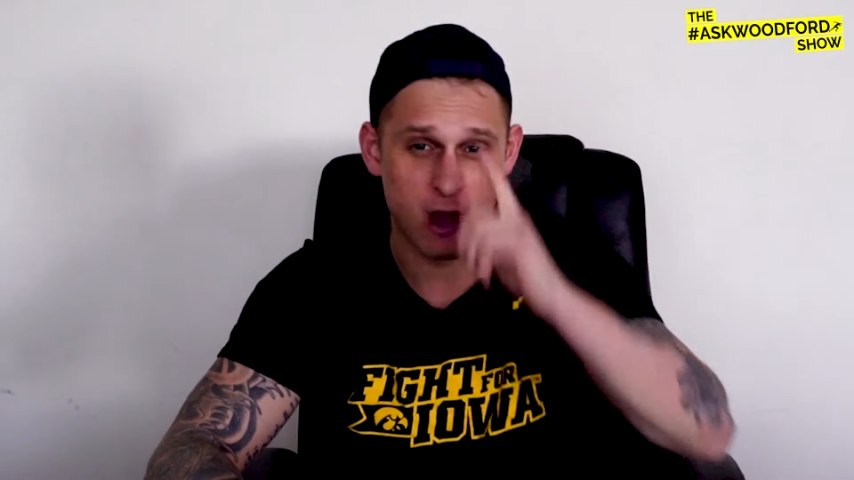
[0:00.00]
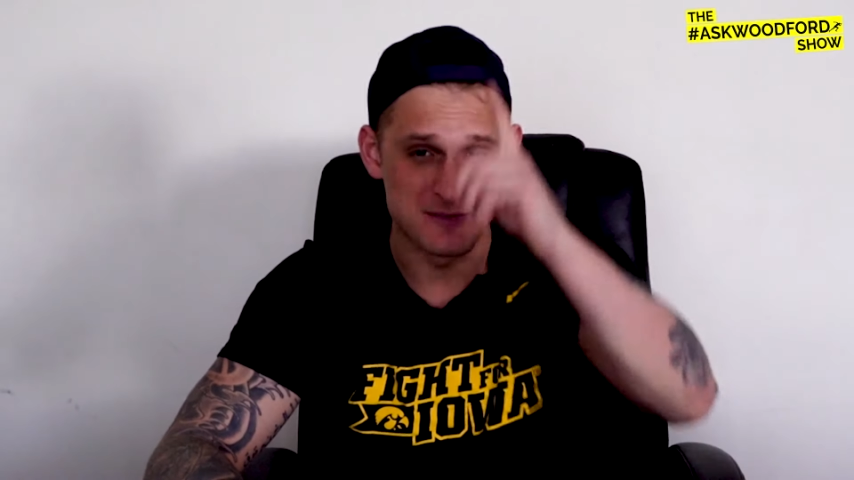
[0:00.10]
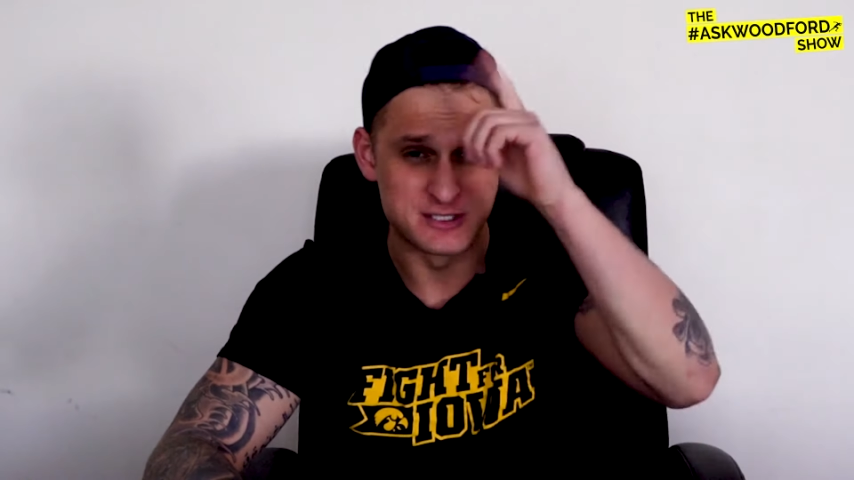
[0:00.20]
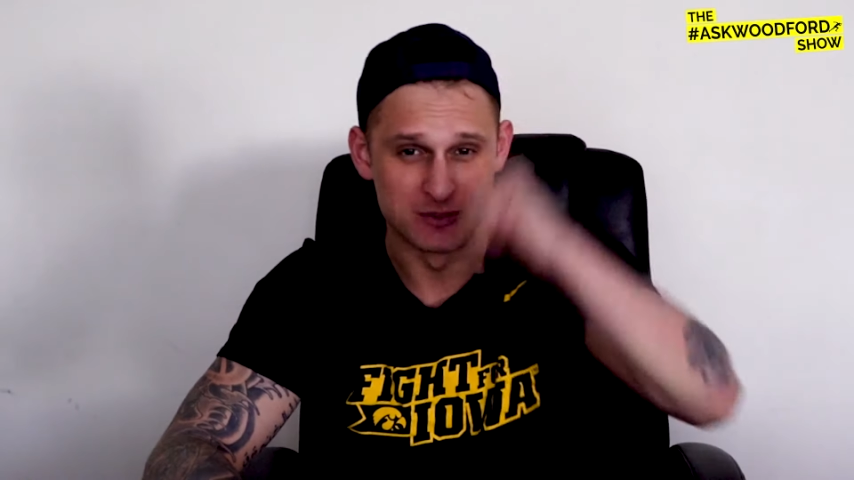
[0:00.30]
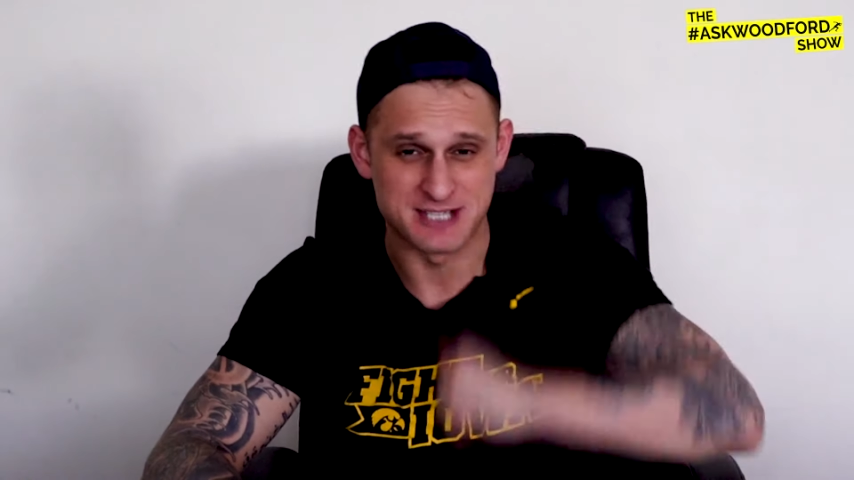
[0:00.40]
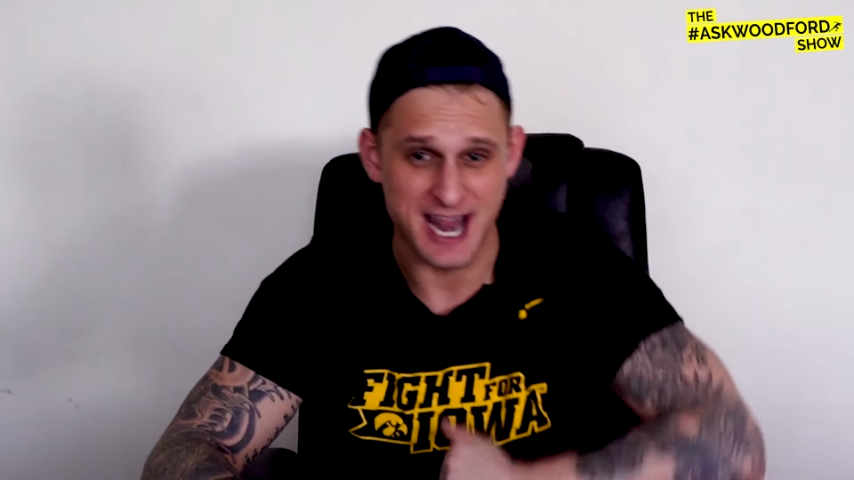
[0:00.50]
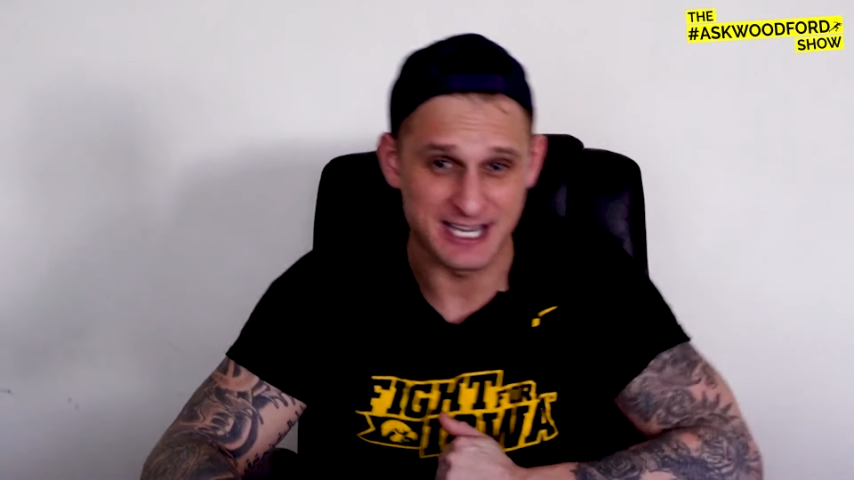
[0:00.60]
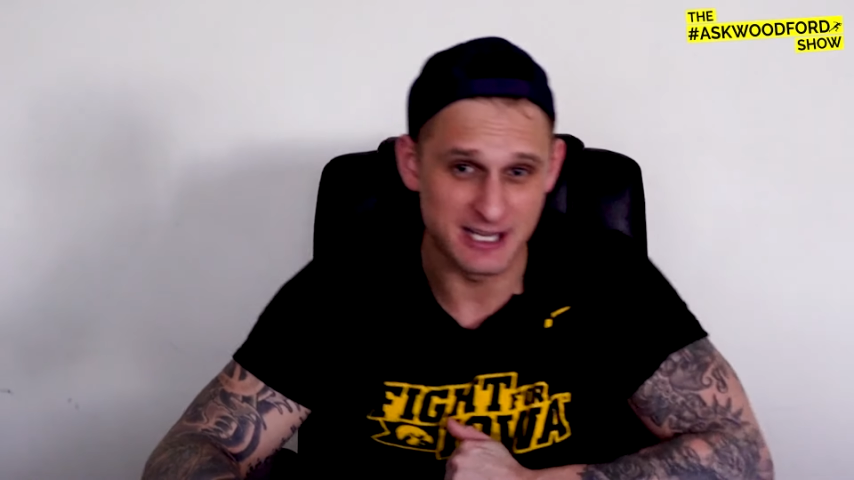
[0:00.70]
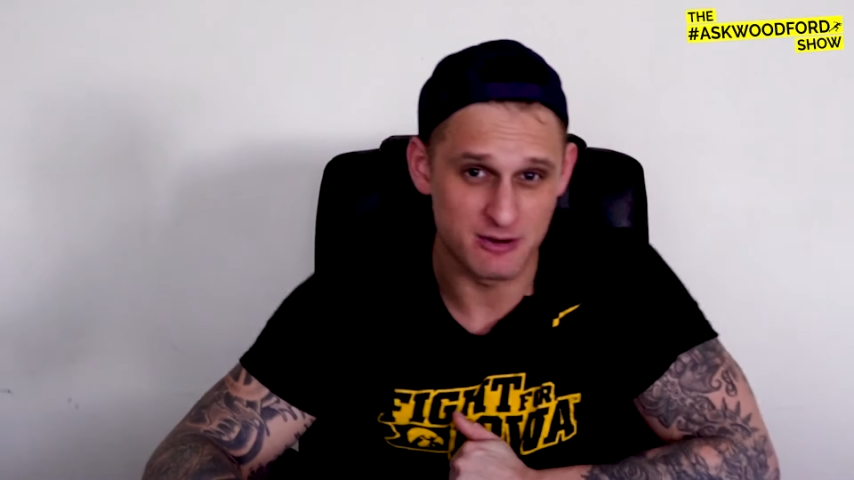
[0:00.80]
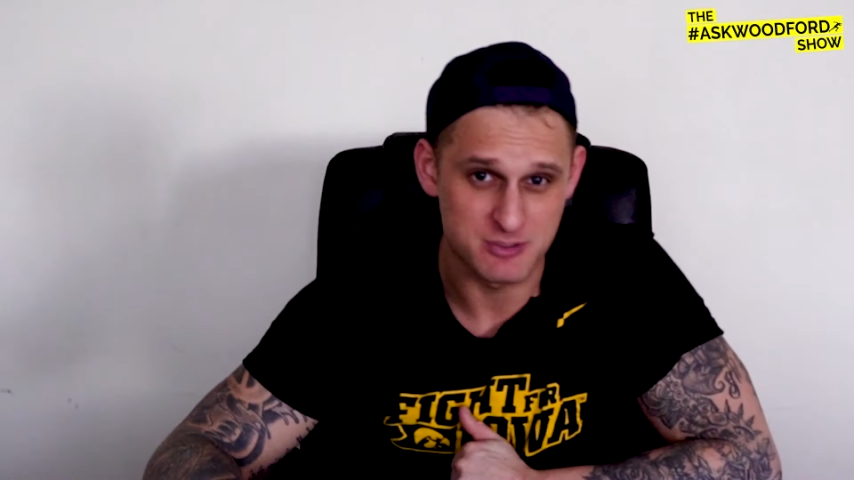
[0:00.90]
I'm still
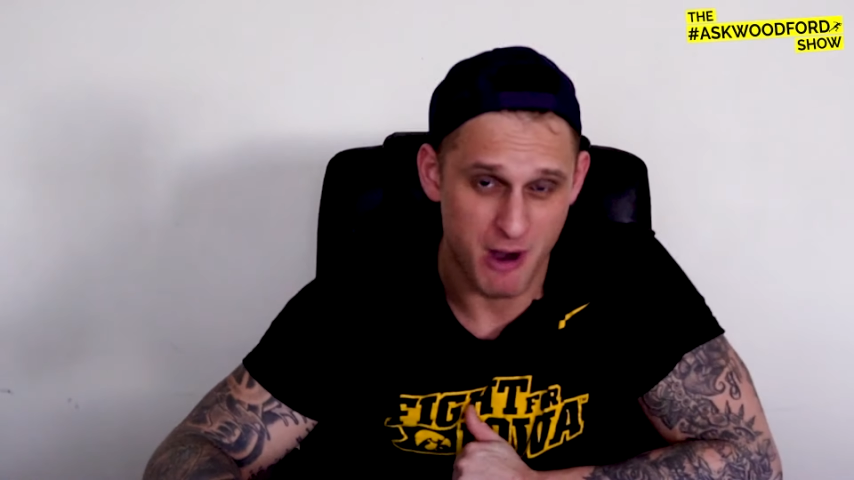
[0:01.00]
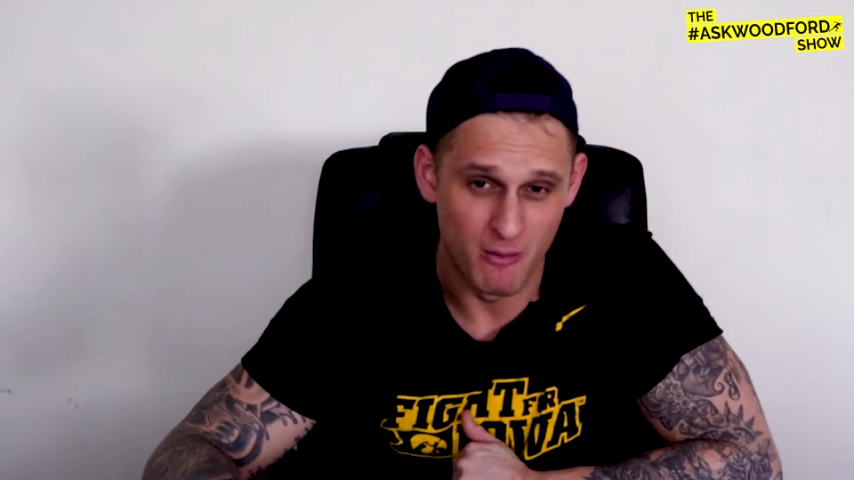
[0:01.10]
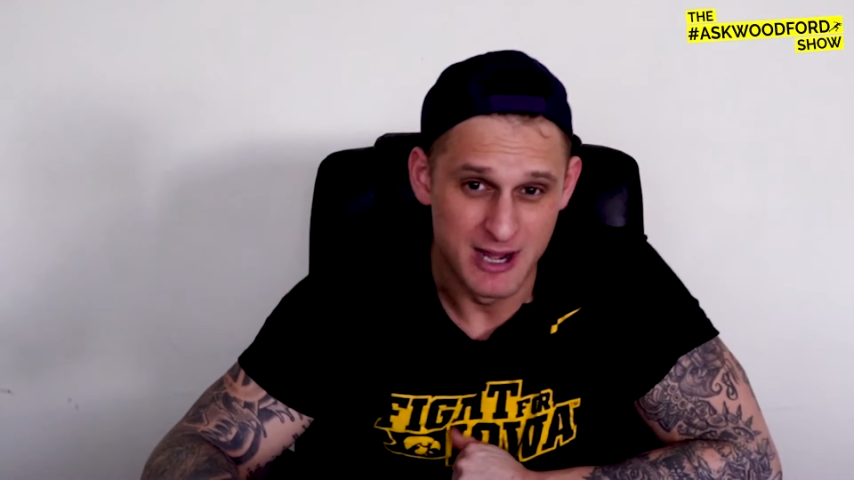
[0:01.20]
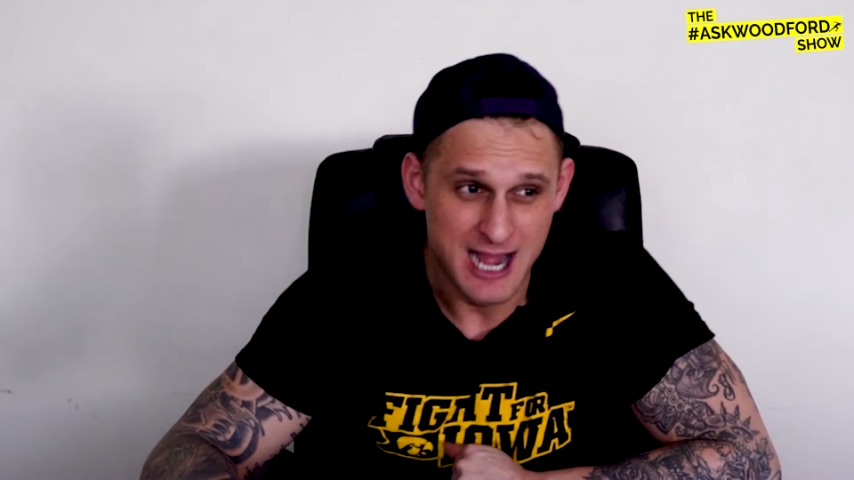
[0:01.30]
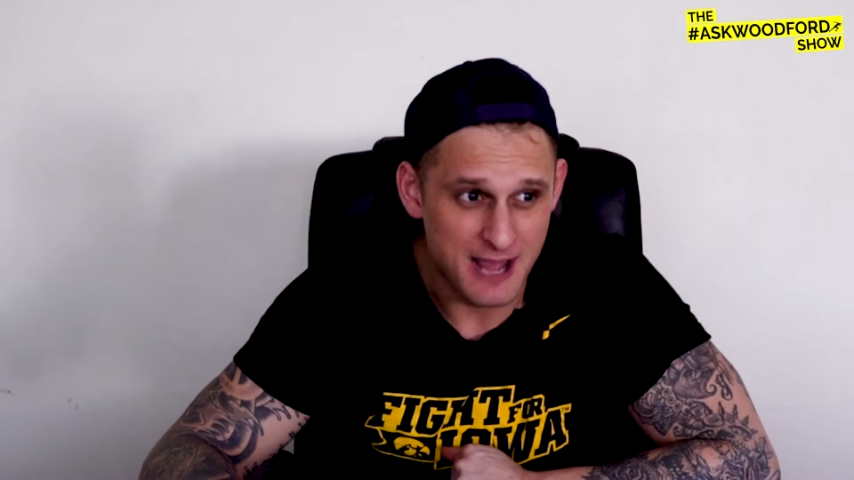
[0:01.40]
standing here as well.